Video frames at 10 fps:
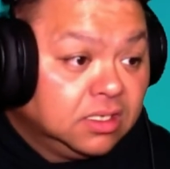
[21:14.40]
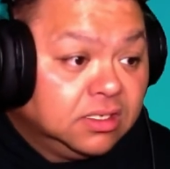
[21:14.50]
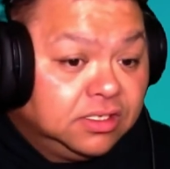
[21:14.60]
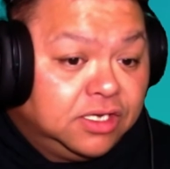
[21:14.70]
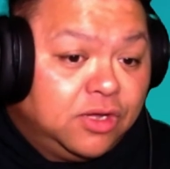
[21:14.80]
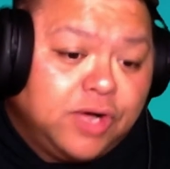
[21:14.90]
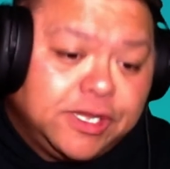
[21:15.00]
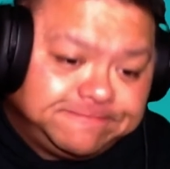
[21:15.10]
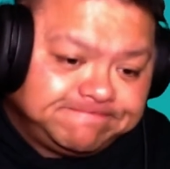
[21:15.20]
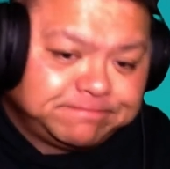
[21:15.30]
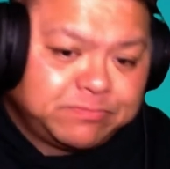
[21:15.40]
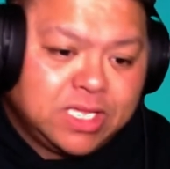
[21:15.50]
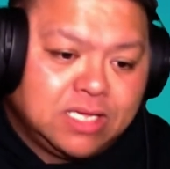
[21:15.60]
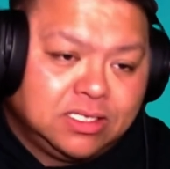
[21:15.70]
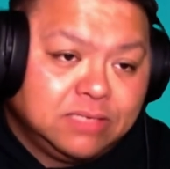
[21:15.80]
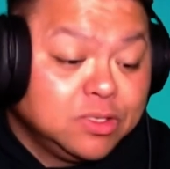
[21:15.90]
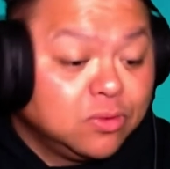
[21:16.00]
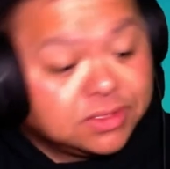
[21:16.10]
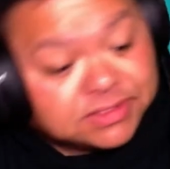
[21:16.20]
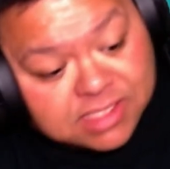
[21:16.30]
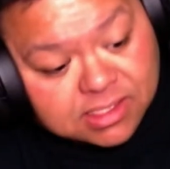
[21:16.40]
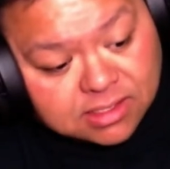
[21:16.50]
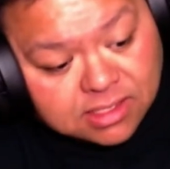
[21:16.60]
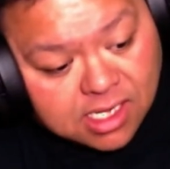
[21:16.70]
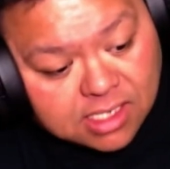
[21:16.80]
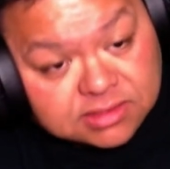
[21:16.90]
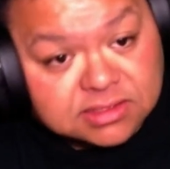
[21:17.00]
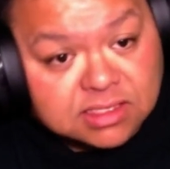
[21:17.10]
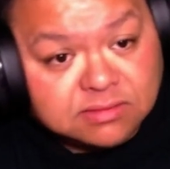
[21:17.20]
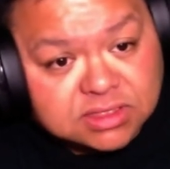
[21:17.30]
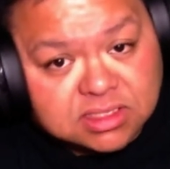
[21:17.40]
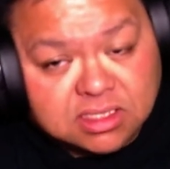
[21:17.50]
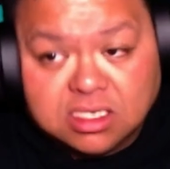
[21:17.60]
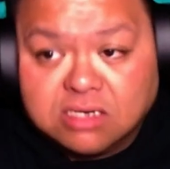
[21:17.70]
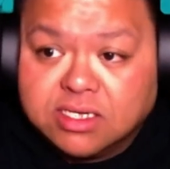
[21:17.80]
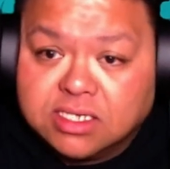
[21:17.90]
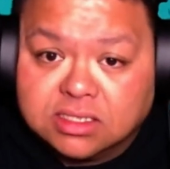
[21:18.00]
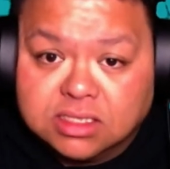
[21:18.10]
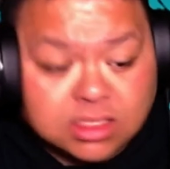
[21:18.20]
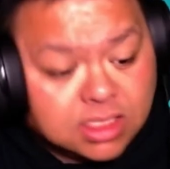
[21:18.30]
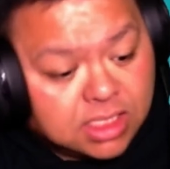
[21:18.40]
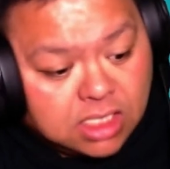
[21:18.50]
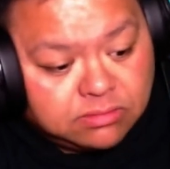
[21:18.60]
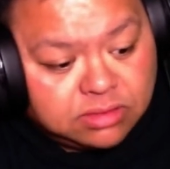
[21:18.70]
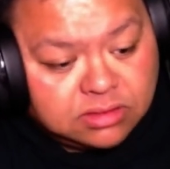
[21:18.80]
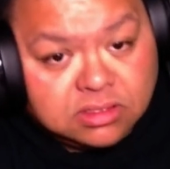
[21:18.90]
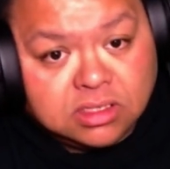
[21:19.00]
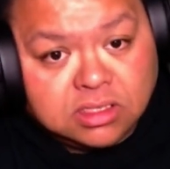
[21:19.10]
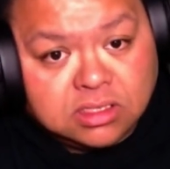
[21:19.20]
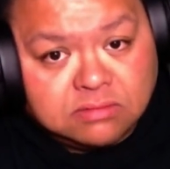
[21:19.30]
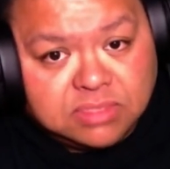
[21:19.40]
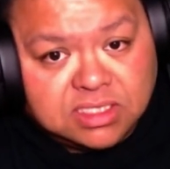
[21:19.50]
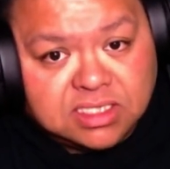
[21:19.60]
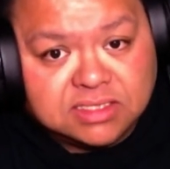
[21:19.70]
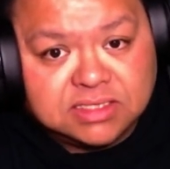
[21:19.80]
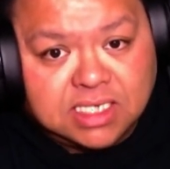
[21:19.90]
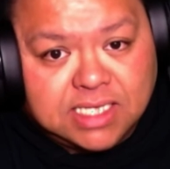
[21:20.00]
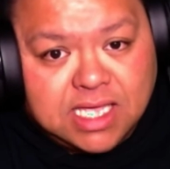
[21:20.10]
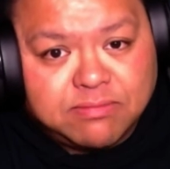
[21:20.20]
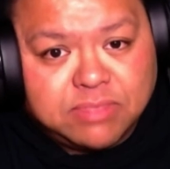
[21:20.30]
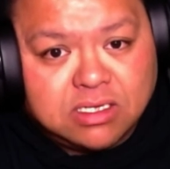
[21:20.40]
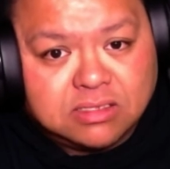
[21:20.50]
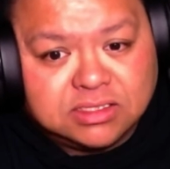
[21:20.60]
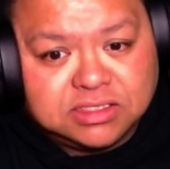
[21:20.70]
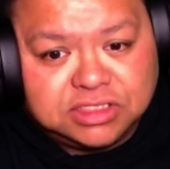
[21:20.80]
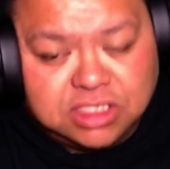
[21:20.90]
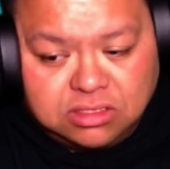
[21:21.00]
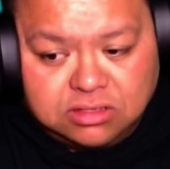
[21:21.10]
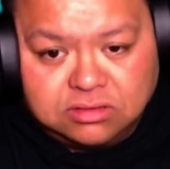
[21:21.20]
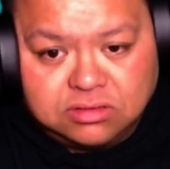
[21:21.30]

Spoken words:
You know what? Give me 1 second, guys, because I'm just gonna go ahead and look it up because I can't be on this show